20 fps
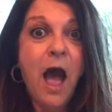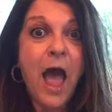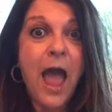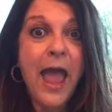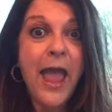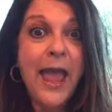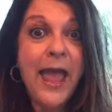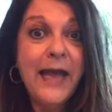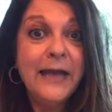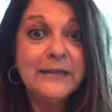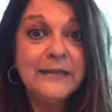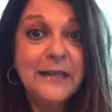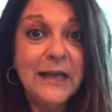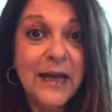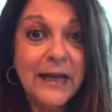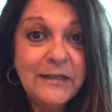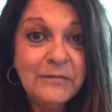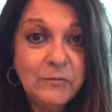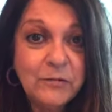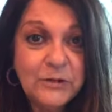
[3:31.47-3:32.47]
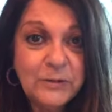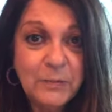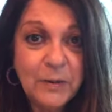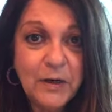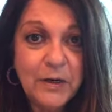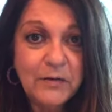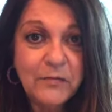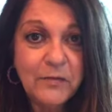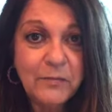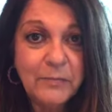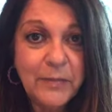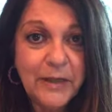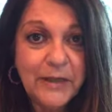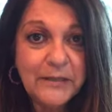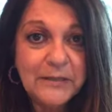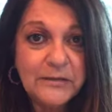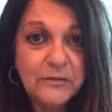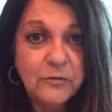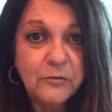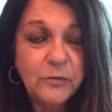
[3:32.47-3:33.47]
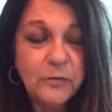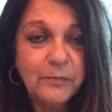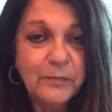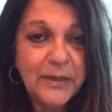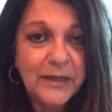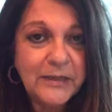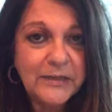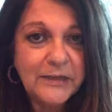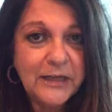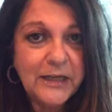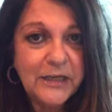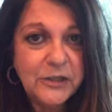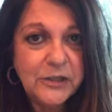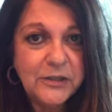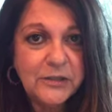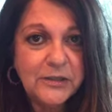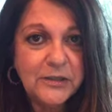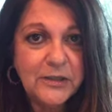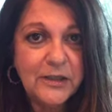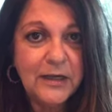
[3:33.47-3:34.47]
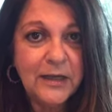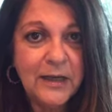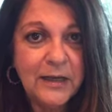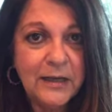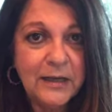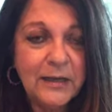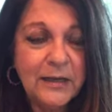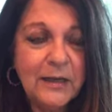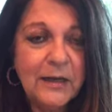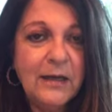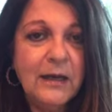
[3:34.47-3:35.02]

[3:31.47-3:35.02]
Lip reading: And I was part of a group meditation today